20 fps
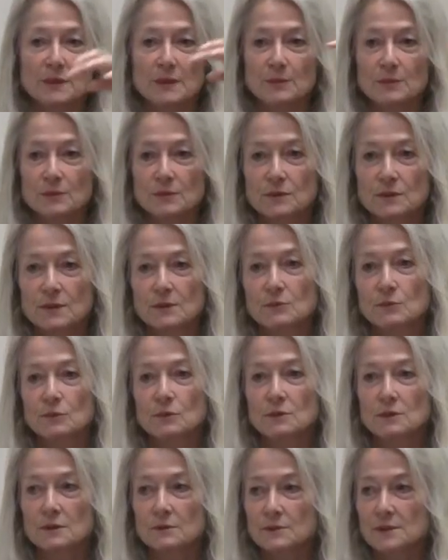people are at
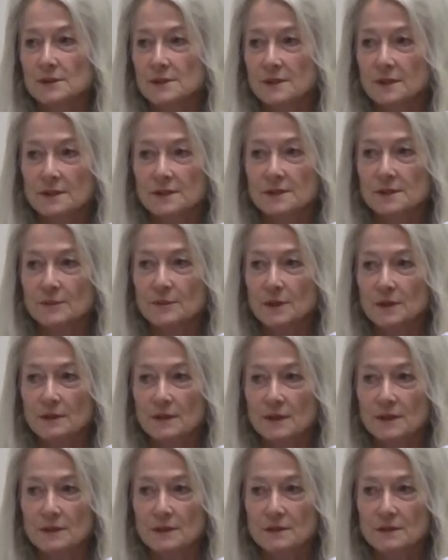war was not something
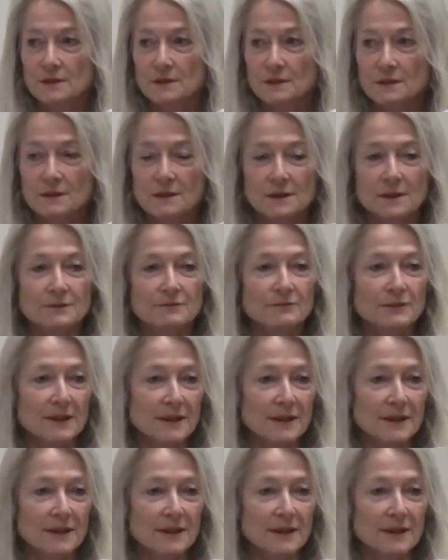they could.